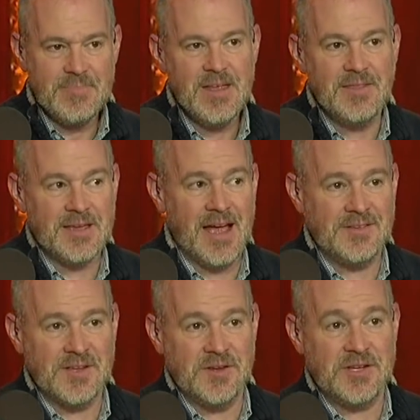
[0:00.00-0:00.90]
in the
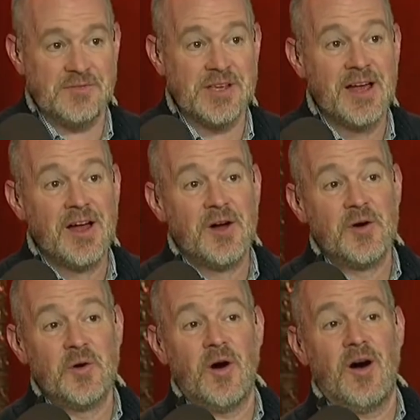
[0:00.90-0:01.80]
Kansas City Chiefs,
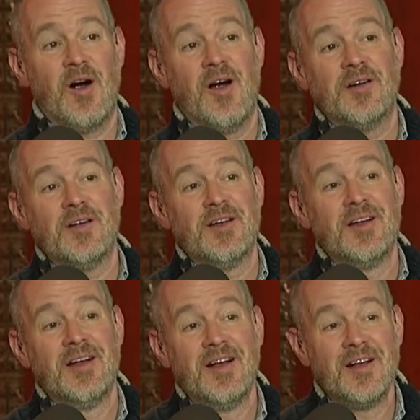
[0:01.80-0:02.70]
who are
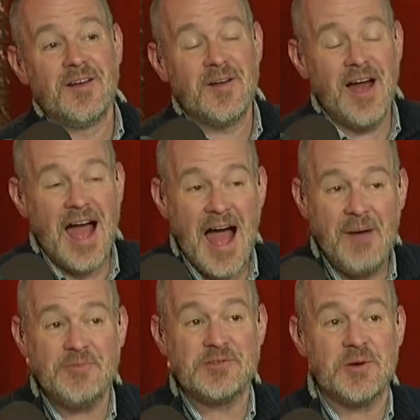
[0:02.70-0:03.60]

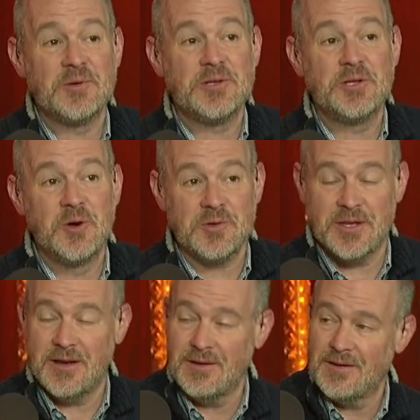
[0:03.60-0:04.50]

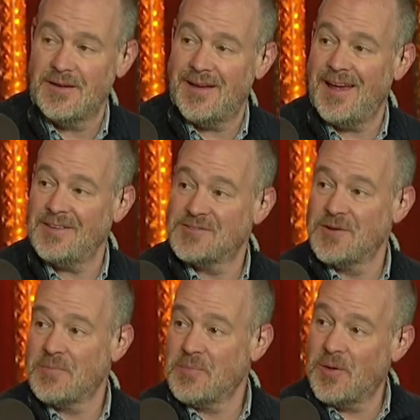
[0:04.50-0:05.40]
absolutely a
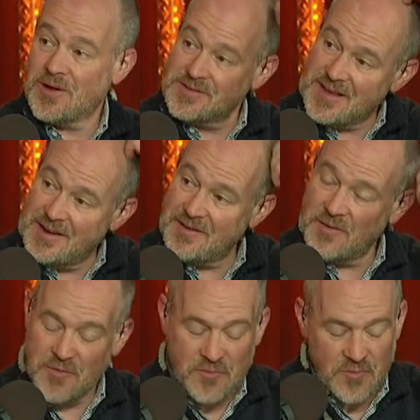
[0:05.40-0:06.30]
Super Bowl
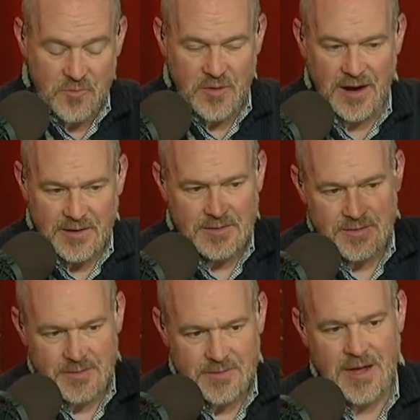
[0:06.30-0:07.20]
contender right
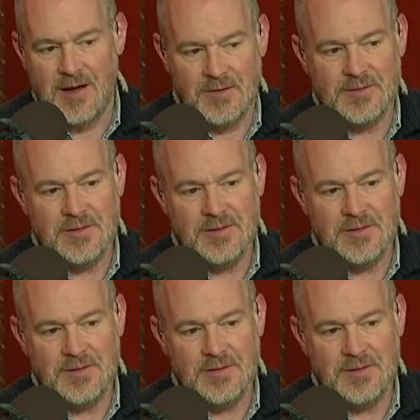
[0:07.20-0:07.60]
now.